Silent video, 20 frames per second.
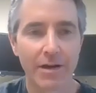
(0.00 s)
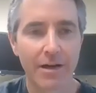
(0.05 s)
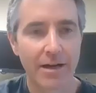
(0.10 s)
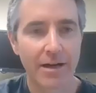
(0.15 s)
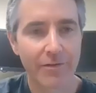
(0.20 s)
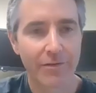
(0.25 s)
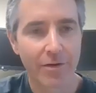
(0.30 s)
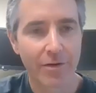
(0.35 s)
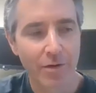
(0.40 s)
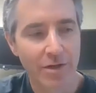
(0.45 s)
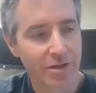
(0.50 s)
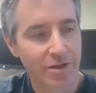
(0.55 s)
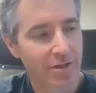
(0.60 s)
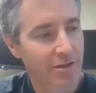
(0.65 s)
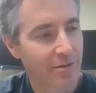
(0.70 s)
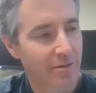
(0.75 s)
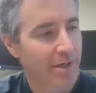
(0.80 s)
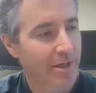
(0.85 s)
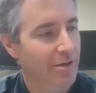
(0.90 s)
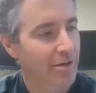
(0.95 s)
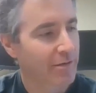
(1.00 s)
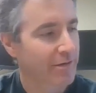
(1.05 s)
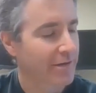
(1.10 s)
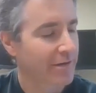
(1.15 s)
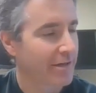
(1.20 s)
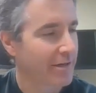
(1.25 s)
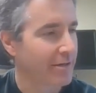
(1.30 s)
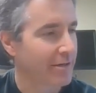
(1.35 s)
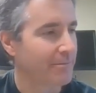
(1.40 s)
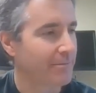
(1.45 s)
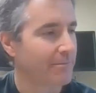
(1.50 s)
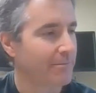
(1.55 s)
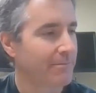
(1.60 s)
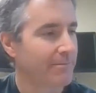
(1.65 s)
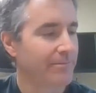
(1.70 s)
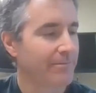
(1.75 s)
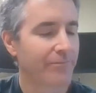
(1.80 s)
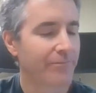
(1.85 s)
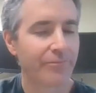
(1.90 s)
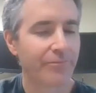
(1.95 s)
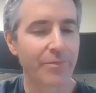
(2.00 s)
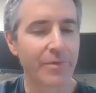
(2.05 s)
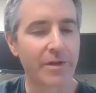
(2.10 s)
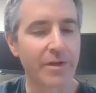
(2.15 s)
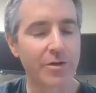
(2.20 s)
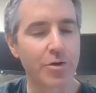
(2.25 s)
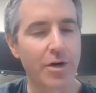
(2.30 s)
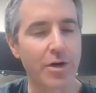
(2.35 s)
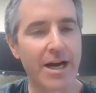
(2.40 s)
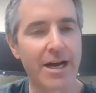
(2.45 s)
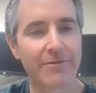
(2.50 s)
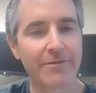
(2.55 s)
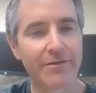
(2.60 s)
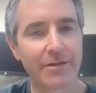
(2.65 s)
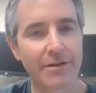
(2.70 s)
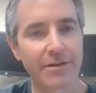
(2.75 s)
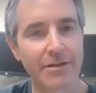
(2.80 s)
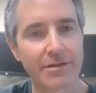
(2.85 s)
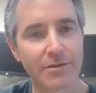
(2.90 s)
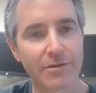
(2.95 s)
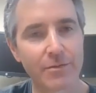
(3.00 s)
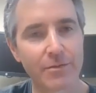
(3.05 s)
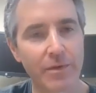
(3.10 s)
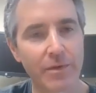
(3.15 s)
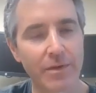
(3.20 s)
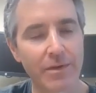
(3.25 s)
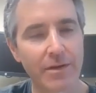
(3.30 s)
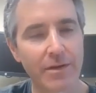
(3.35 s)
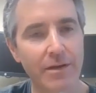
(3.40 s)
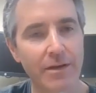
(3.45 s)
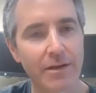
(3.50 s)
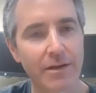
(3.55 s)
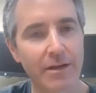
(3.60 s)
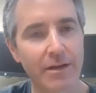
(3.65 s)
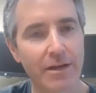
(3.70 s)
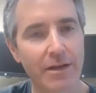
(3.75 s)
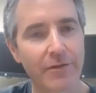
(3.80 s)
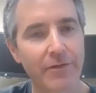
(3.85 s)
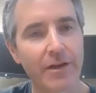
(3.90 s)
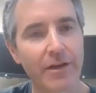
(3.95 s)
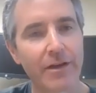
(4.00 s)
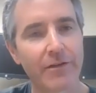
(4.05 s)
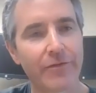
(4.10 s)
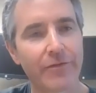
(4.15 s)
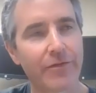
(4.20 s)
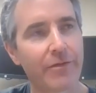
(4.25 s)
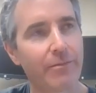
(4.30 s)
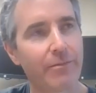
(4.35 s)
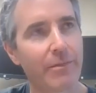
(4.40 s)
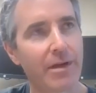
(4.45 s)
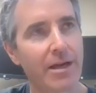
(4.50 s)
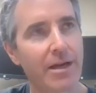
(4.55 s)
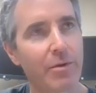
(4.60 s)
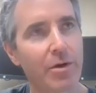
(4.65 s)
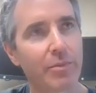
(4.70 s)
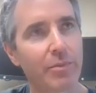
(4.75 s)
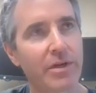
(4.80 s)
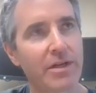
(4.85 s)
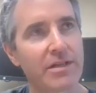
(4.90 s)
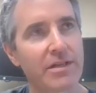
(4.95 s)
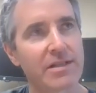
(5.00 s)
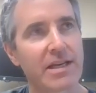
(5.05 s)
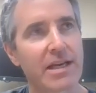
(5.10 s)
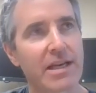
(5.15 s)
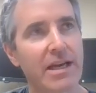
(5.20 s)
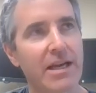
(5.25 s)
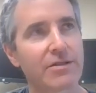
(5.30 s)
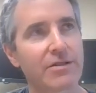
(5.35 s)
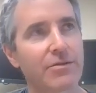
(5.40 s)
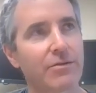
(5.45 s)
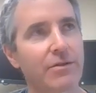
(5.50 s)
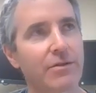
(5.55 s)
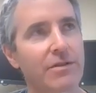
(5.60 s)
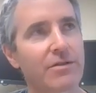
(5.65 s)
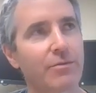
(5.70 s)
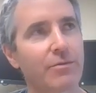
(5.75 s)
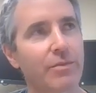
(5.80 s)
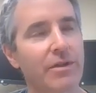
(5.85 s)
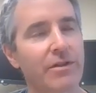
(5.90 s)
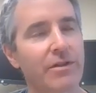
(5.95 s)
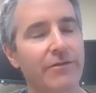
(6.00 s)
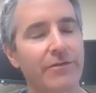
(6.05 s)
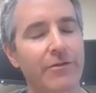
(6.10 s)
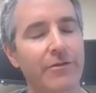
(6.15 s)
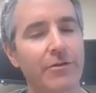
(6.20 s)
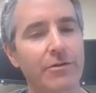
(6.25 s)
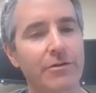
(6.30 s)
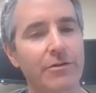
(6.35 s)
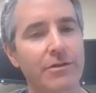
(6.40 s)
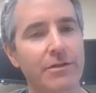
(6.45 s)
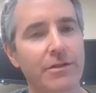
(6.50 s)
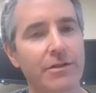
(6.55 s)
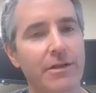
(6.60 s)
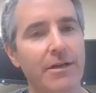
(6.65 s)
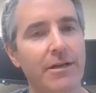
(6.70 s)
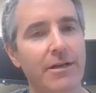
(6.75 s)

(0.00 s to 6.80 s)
I have a question about the draft. This is if MLB is canceled, this will be the first